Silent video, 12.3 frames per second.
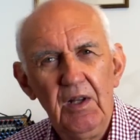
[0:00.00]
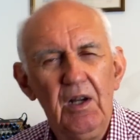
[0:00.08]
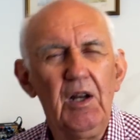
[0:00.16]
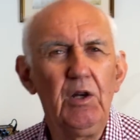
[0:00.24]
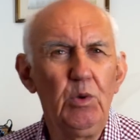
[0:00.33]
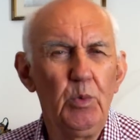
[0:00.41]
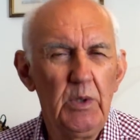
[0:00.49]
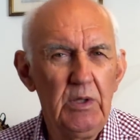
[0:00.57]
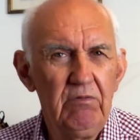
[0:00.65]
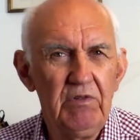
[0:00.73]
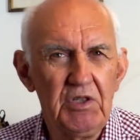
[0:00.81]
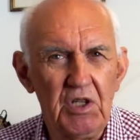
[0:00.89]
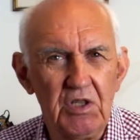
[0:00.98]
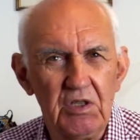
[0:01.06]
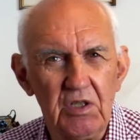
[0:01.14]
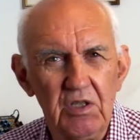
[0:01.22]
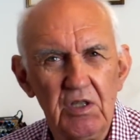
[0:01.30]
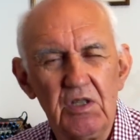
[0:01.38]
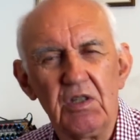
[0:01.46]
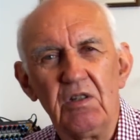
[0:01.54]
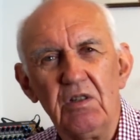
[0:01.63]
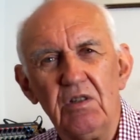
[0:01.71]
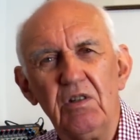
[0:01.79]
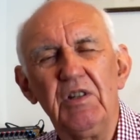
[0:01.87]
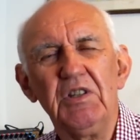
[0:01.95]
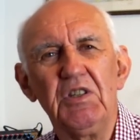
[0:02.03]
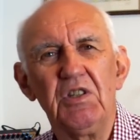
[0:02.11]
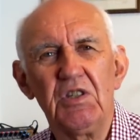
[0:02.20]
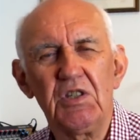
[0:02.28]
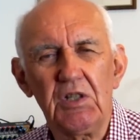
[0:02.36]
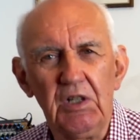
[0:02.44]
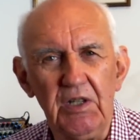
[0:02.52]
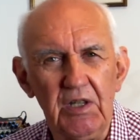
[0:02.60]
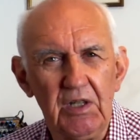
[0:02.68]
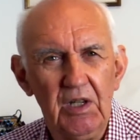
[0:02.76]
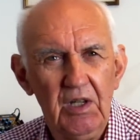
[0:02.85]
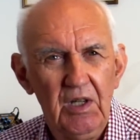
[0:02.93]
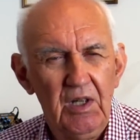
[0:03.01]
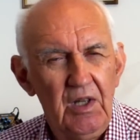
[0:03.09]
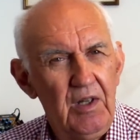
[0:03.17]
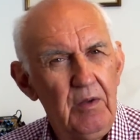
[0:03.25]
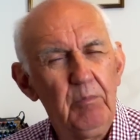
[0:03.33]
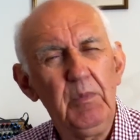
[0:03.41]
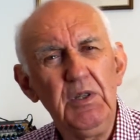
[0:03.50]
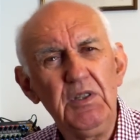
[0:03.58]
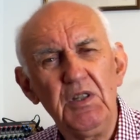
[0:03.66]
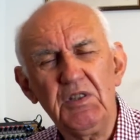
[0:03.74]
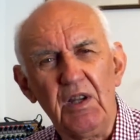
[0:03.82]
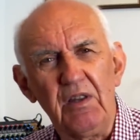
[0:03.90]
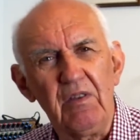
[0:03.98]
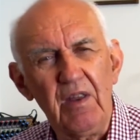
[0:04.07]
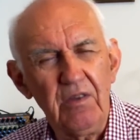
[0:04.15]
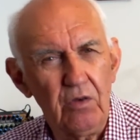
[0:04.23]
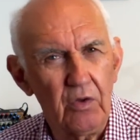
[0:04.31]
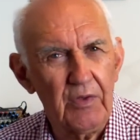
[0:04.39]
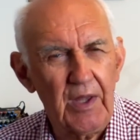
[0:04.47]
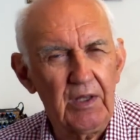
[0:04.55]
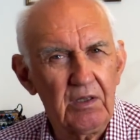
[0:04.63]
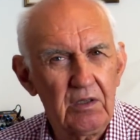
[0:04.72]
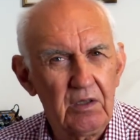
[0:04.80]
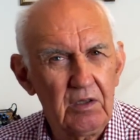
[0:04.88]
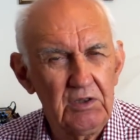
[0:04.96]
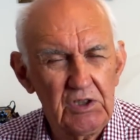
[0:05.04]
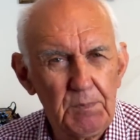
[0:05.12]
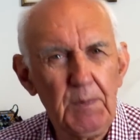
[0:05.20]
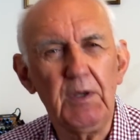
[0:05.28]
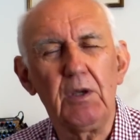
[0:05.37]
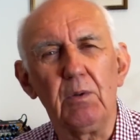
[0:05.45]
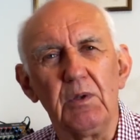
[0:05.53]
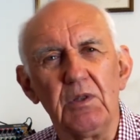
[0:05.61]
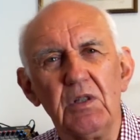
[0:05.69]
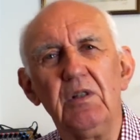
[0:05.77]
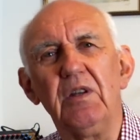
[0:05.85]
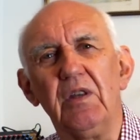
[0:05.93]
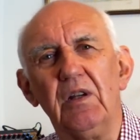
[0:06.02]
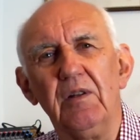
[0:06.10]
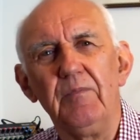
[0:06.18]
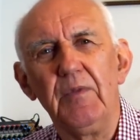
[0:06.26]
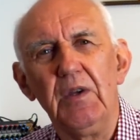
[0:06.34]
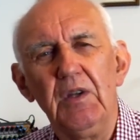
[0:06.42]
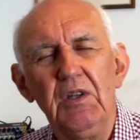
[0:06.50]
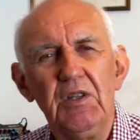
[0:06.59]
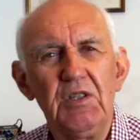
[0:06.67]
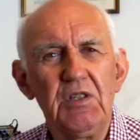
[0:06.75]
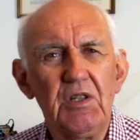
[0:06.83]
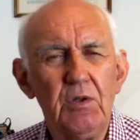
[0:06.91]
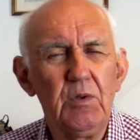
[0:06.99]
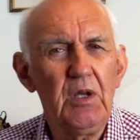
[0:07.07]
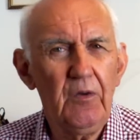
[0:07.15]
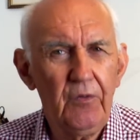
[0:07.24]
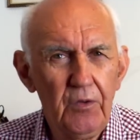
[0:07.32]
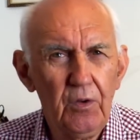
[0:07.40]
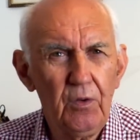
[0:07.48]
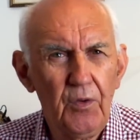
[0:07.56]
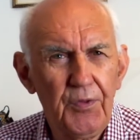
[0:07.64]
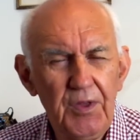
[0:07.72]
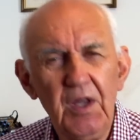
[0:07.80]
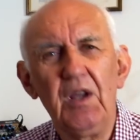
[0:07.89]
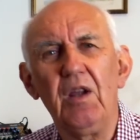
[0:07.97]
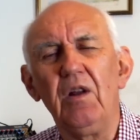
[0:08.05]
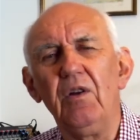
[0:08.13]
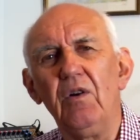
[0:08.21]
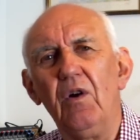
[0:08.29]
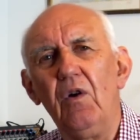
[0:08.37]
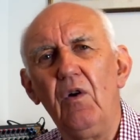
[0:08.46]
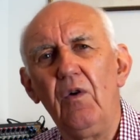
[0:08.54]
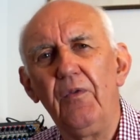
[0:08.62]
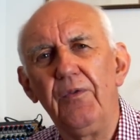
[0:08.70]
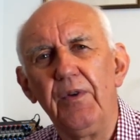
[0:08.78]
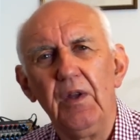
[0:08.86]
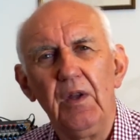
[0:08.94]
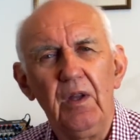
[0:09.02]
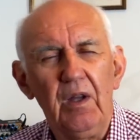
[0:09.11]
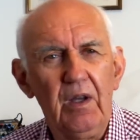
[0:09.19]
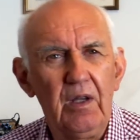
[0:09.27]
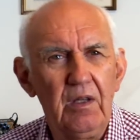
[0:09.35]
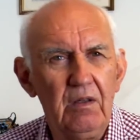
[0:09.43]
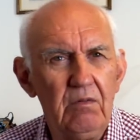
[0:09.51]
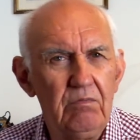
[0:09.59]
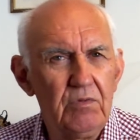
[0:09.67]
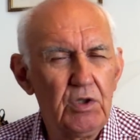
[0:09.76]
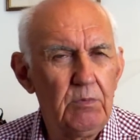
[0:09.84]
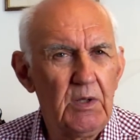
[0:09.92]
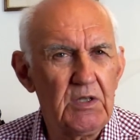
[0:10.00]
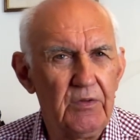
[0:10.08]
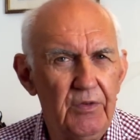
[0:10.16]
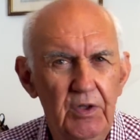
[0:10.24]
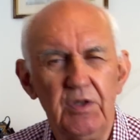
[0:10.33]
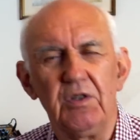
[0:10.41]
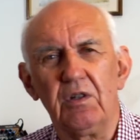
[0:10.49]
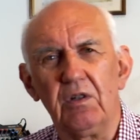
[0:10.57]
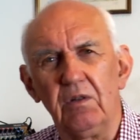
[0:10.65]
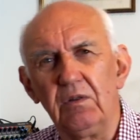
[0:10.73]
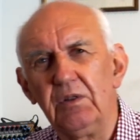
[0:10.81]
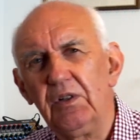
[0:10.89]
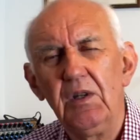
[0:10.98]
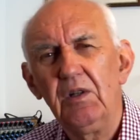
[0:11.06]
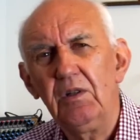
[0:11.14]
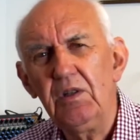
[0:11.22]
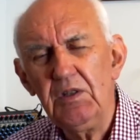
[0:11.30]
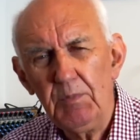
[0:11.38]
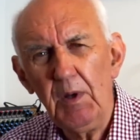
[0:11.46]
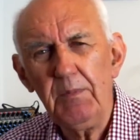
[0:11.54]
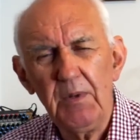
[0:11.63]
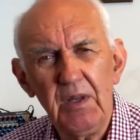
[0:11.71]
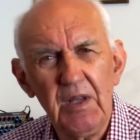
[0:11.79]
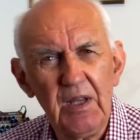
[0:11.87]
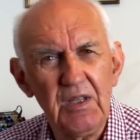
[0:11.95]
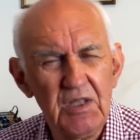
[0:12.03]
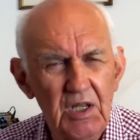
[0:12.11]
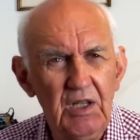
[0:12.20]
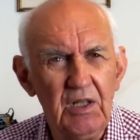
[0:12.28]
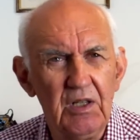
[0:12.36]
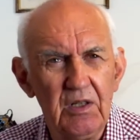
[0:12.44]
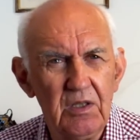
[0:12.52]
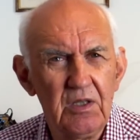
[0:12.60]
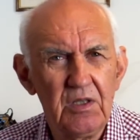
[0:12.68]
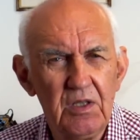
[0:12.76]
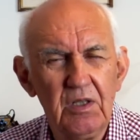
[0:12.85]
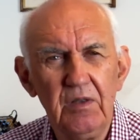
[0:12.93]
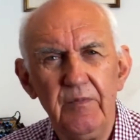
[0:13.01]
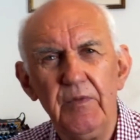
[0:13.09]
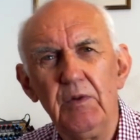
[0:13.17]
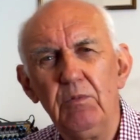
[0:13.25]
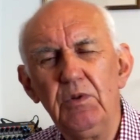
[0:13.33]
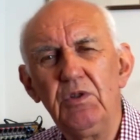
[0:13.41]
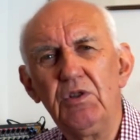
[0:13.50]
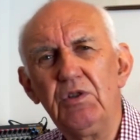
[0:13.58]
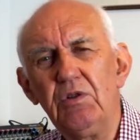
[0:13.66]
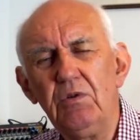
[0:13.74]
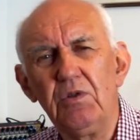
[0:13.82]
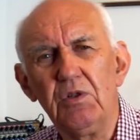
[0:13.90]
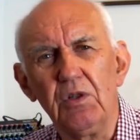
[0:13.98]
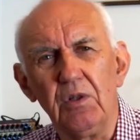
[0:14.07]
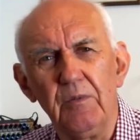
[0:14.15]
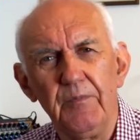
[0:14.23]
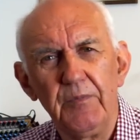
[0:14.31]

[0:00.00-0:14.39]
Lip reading: Low wind resistance, nice and sleek, means to say they're not that conspicuous either. So if you're thinking of a 2 metre vertical, this might be the antenna that would suit you.